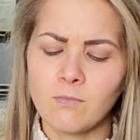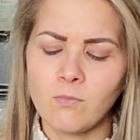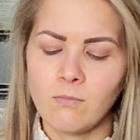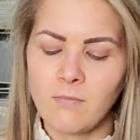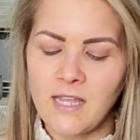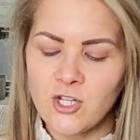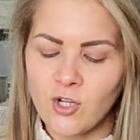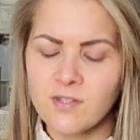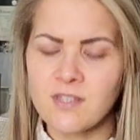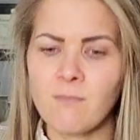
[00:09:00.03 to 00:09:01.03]
make
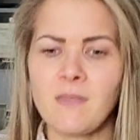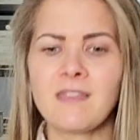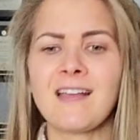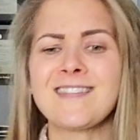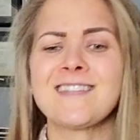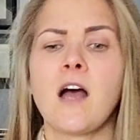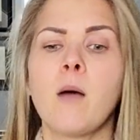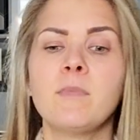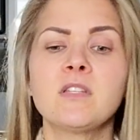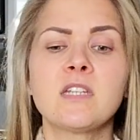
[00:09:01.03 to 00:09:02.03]
sure it's something that's
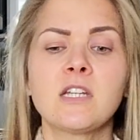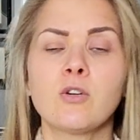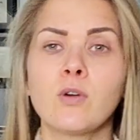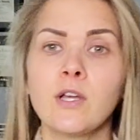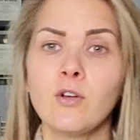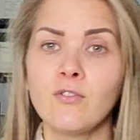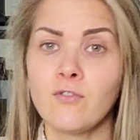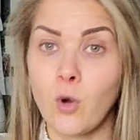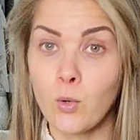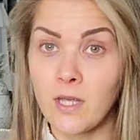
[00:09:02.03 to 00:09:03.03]
not material
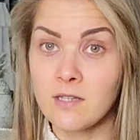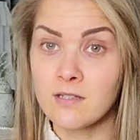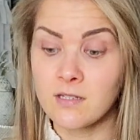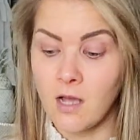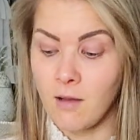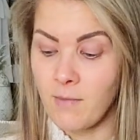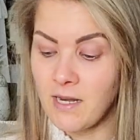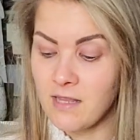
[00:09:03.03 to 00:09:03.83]
focused. And I